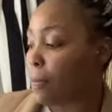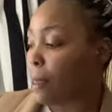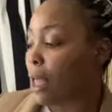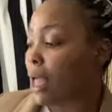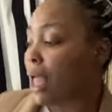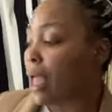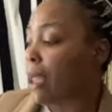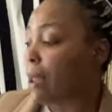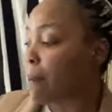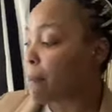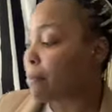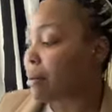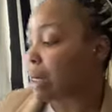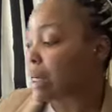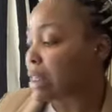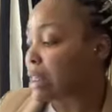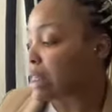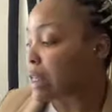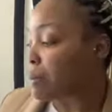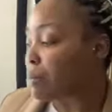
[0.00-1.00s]
It brings
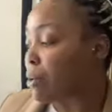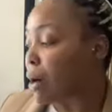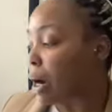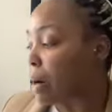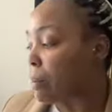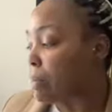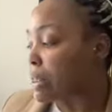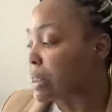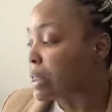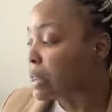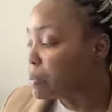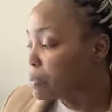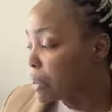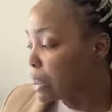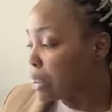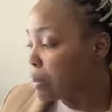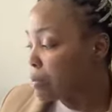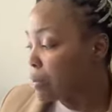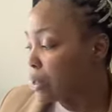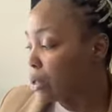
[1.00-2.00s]
the department to speed
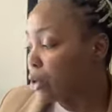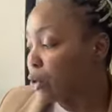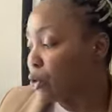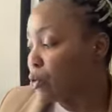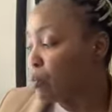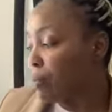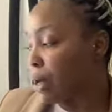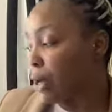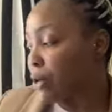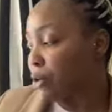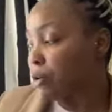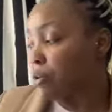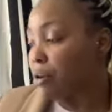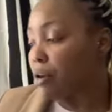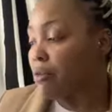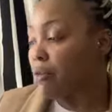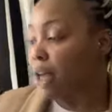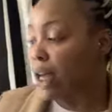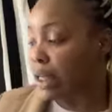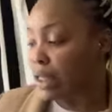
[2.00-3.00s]
with the new medical
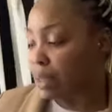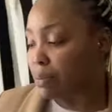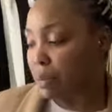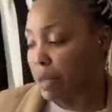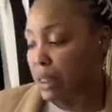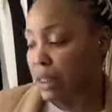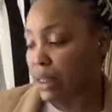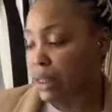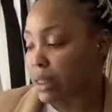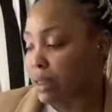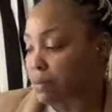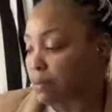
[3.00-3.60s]
advancements.